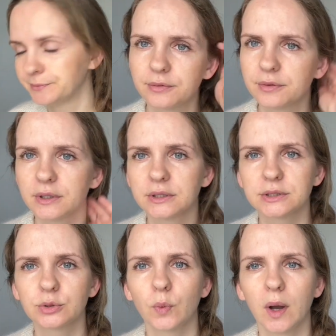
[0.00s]

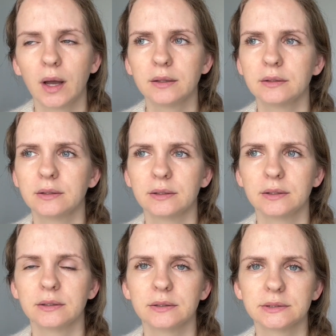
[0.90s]
First one
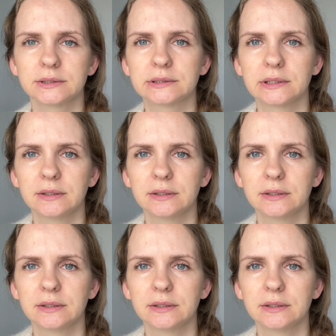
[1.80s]
is,